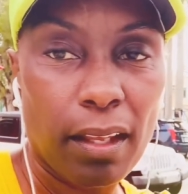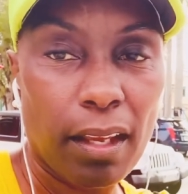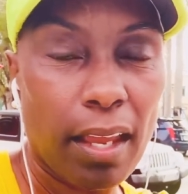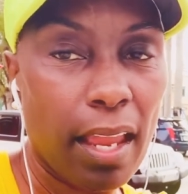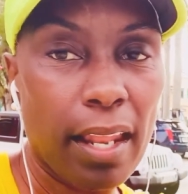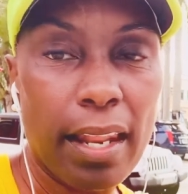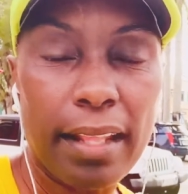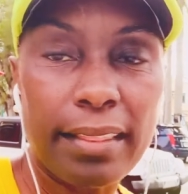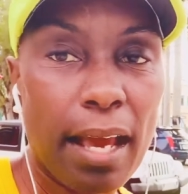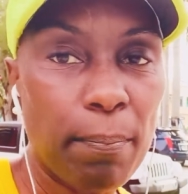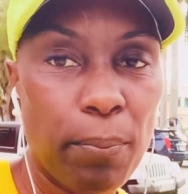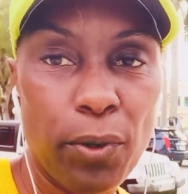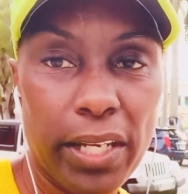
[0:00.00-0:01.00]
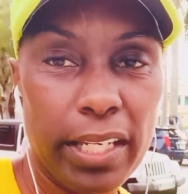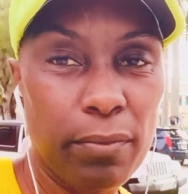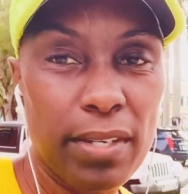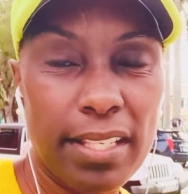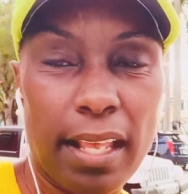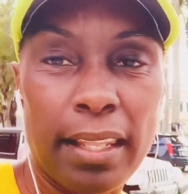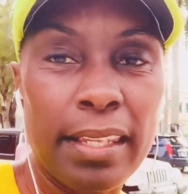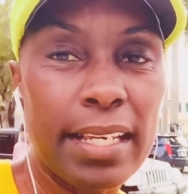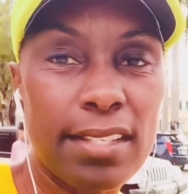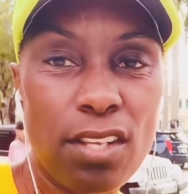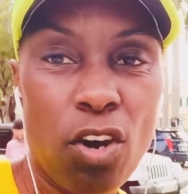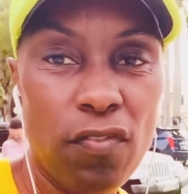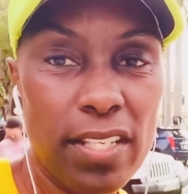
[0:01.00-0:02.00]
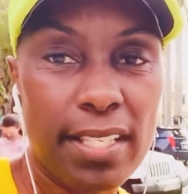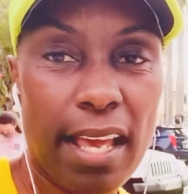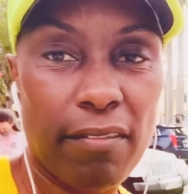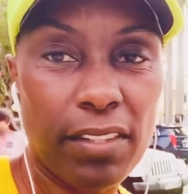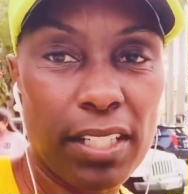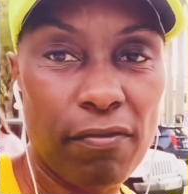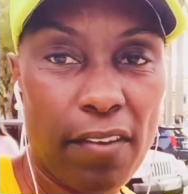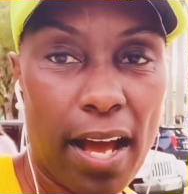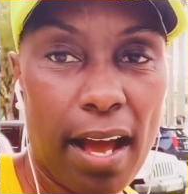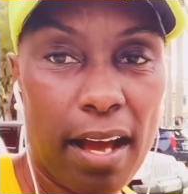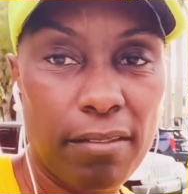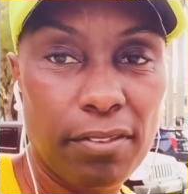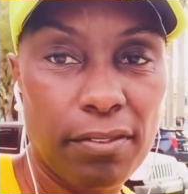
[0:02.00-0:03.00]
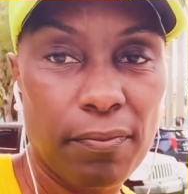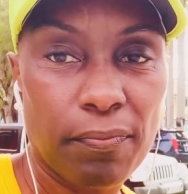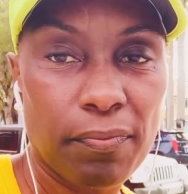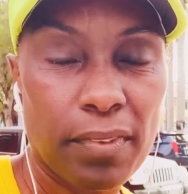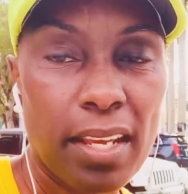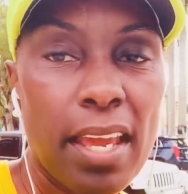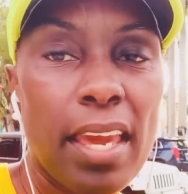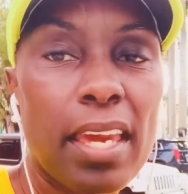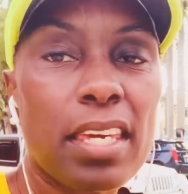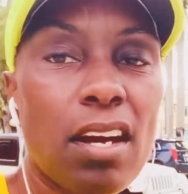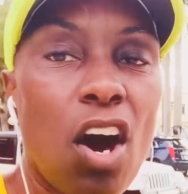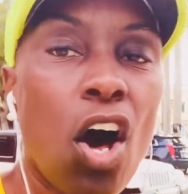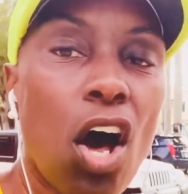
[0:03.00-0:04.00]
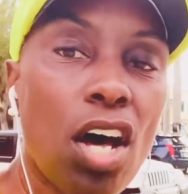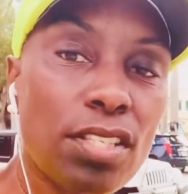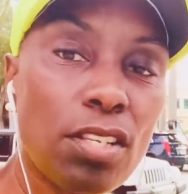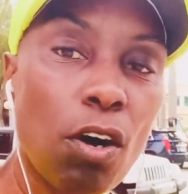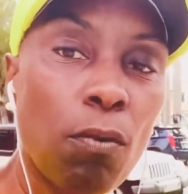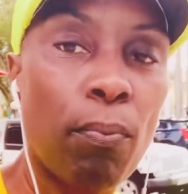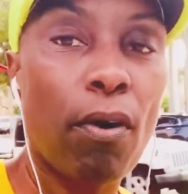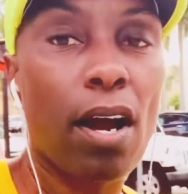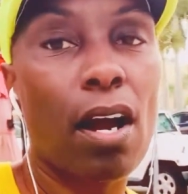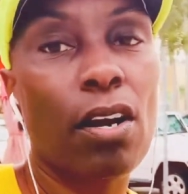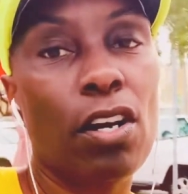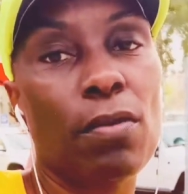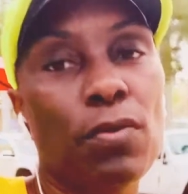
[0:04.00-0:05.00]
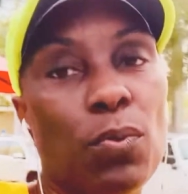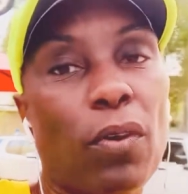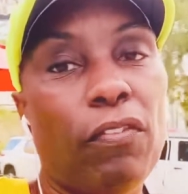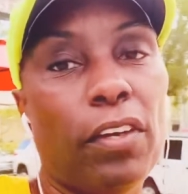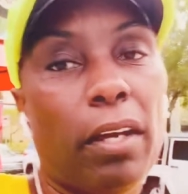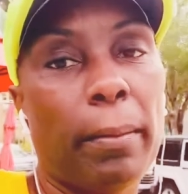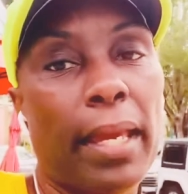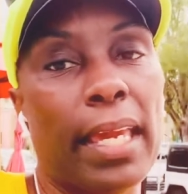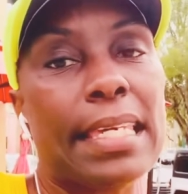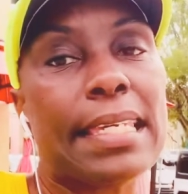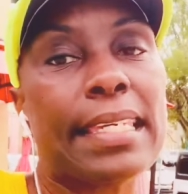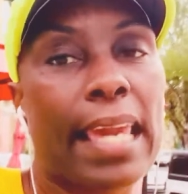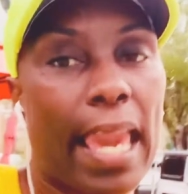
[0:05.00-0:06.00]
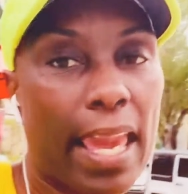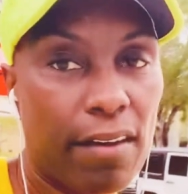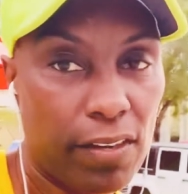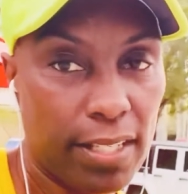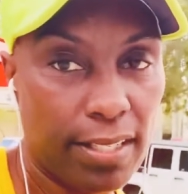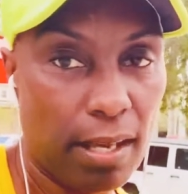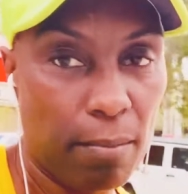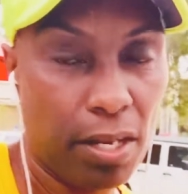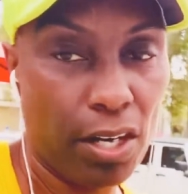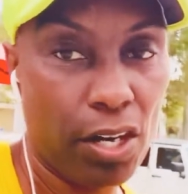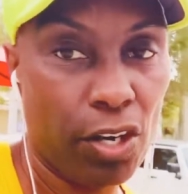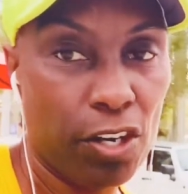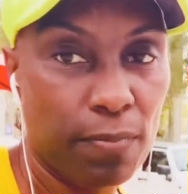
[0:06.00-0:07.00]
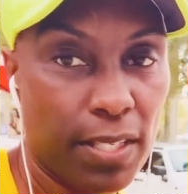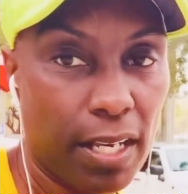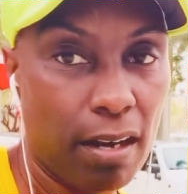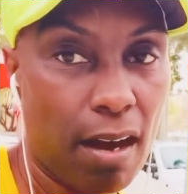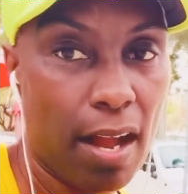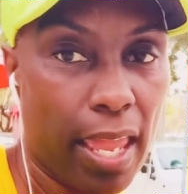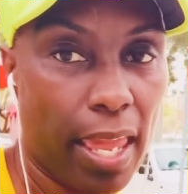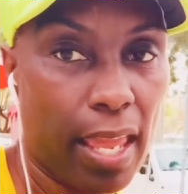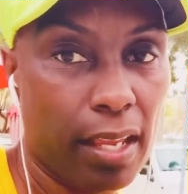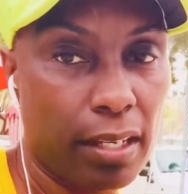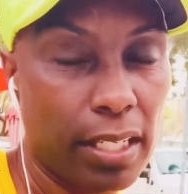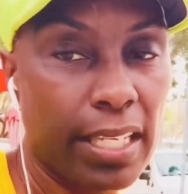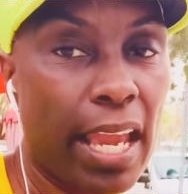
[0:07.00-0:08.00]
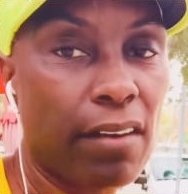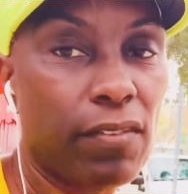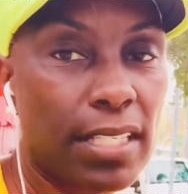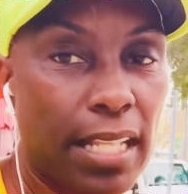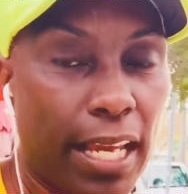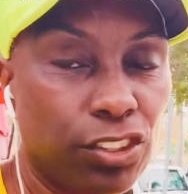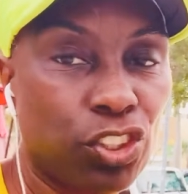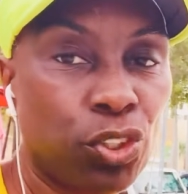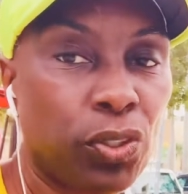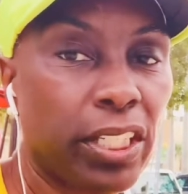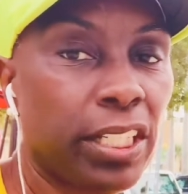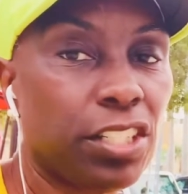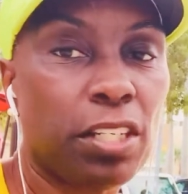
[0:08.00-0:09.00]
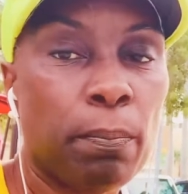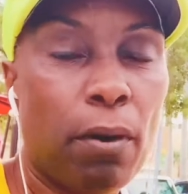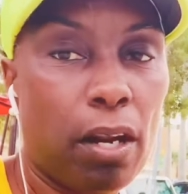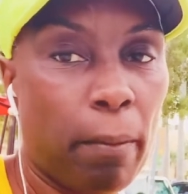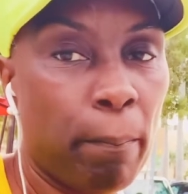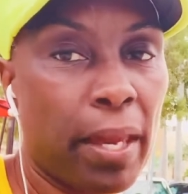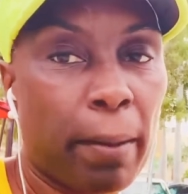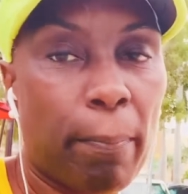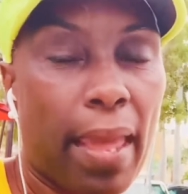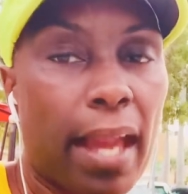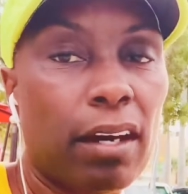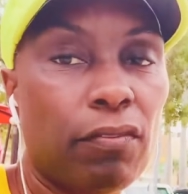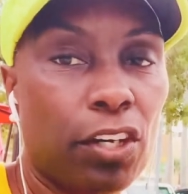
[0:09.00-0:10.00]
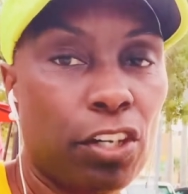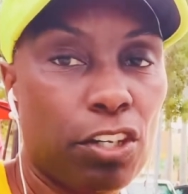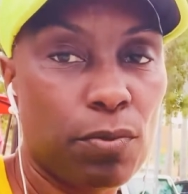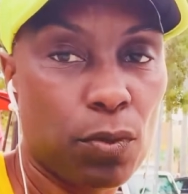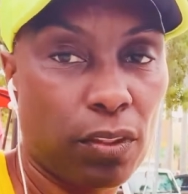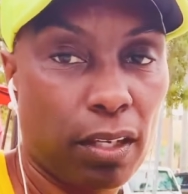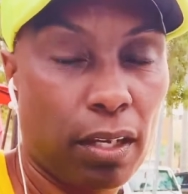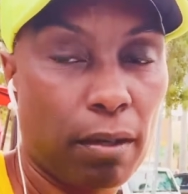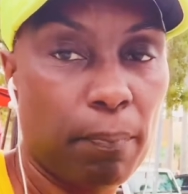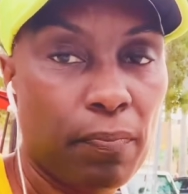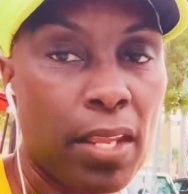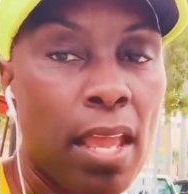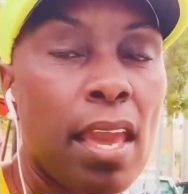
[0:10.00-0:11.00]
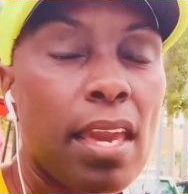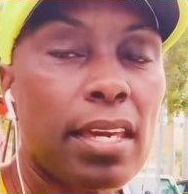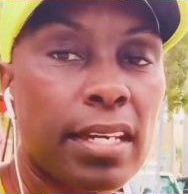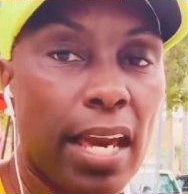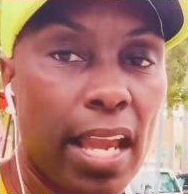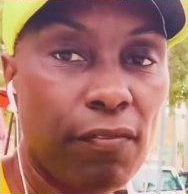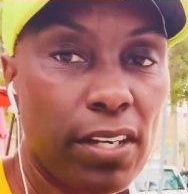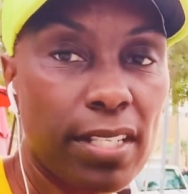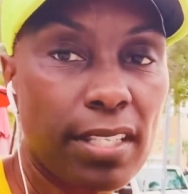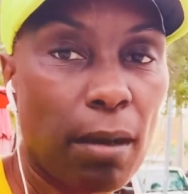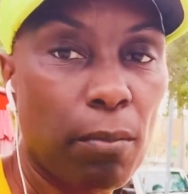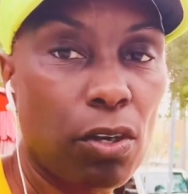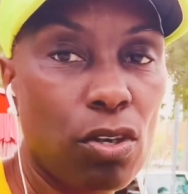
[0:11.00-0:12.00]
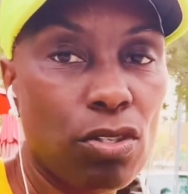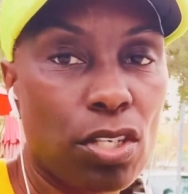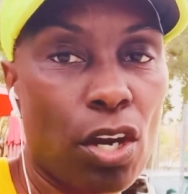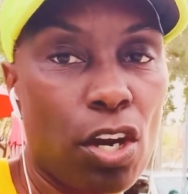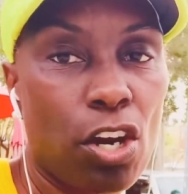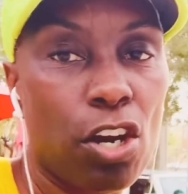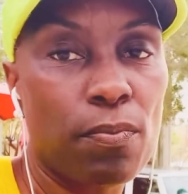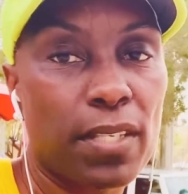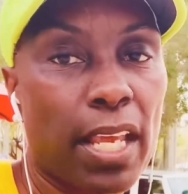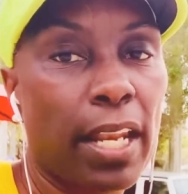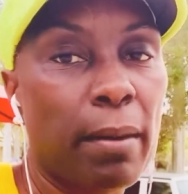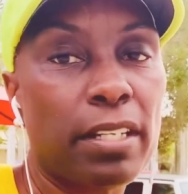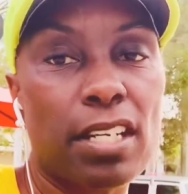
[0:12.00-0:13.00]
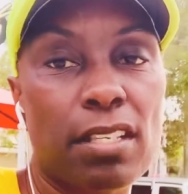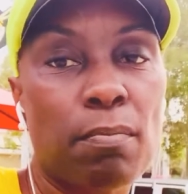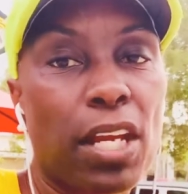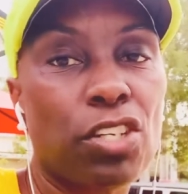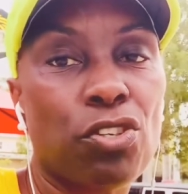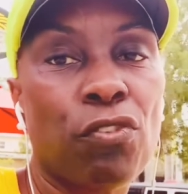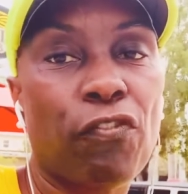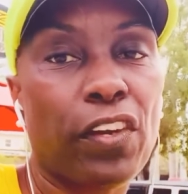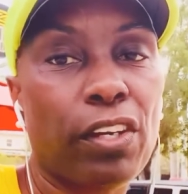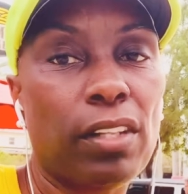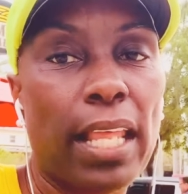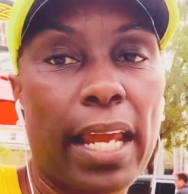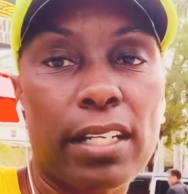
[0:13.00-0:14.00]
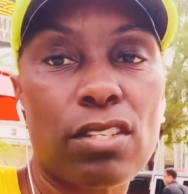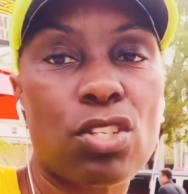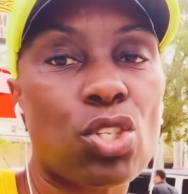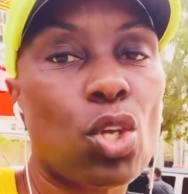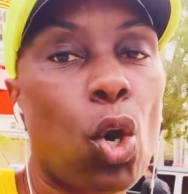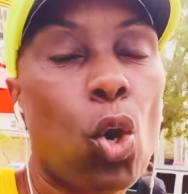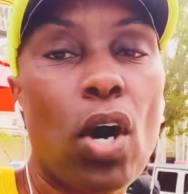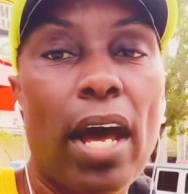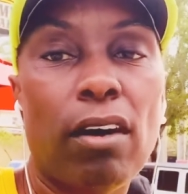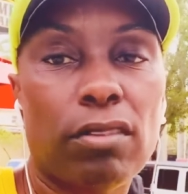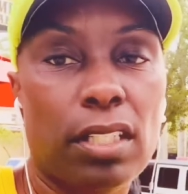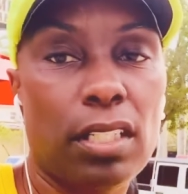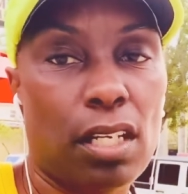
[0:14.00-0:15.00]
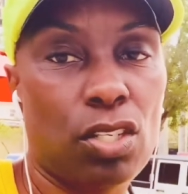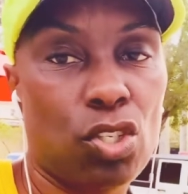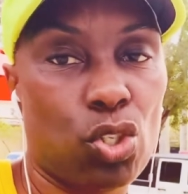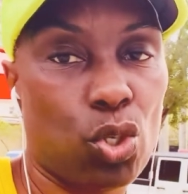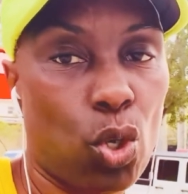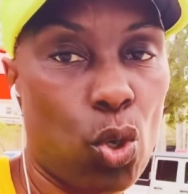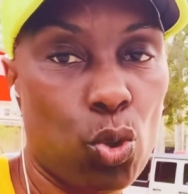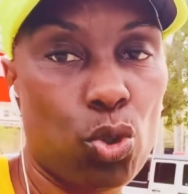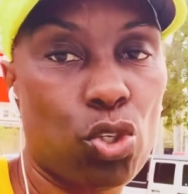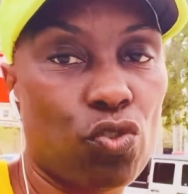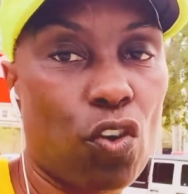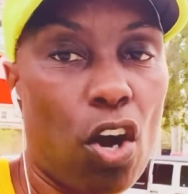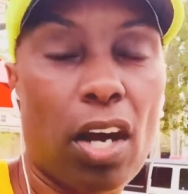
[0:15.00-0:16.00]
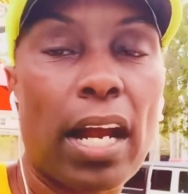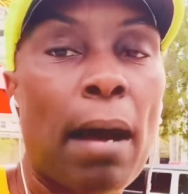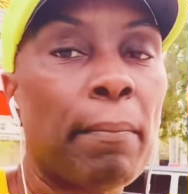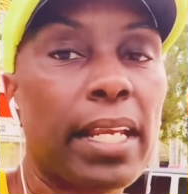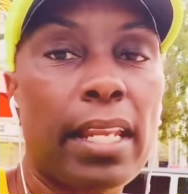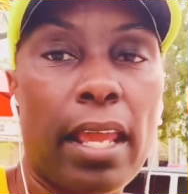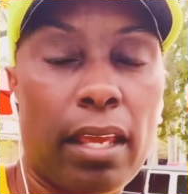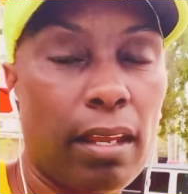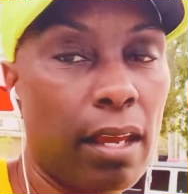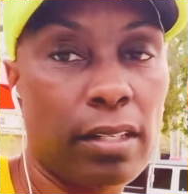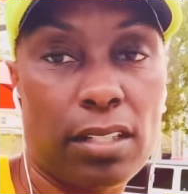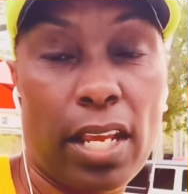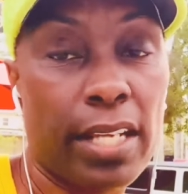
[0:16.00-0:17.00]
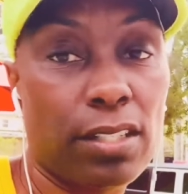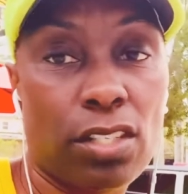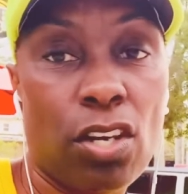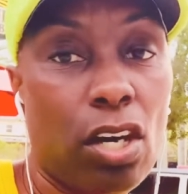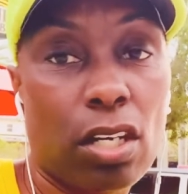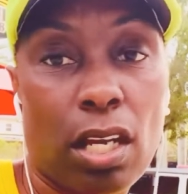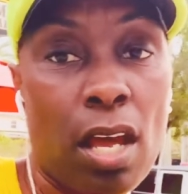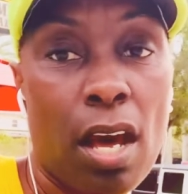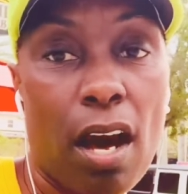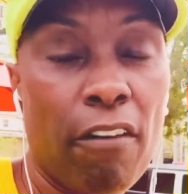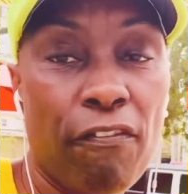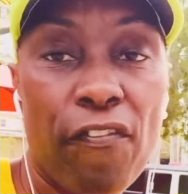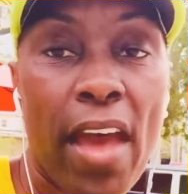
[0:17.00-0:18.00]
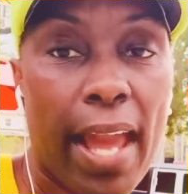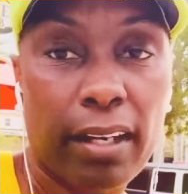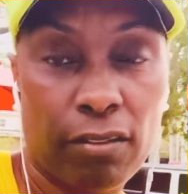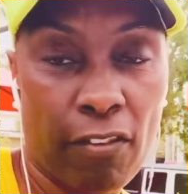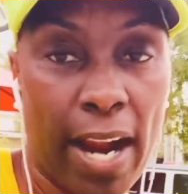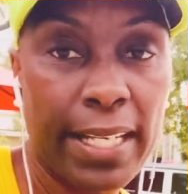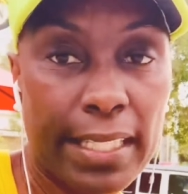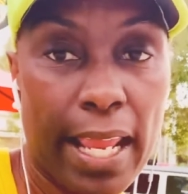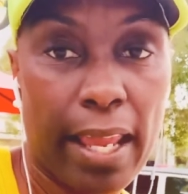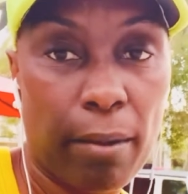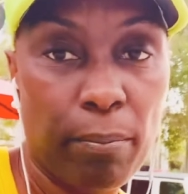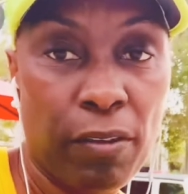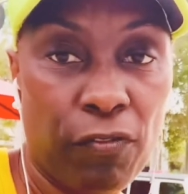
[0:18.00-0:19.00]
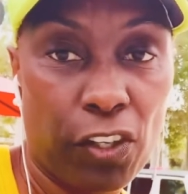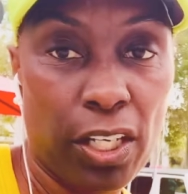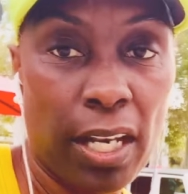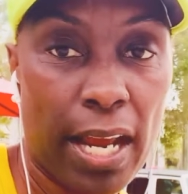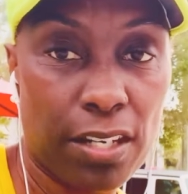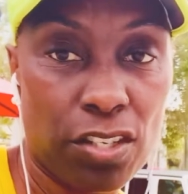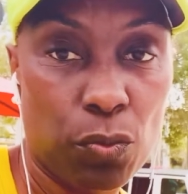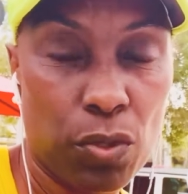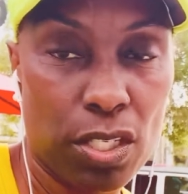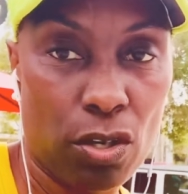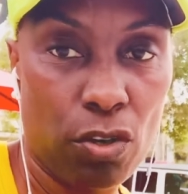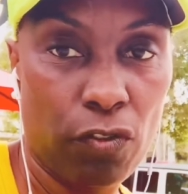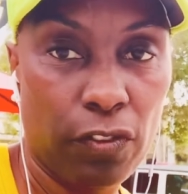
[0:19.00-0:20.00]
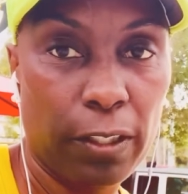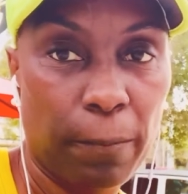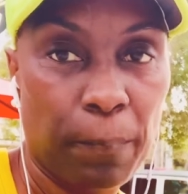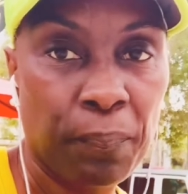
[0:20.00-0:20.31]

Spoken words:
And at that point, he was at least over 75. He also brought herbs with him, and he gave us some of the herbs in our hand. He gave us like 2 each. He brought a big bag of herbs with him. He gave us some of those herbs, and they just made you feel like so healthy and so strong. I mean, it took effect right there before the lecture was over.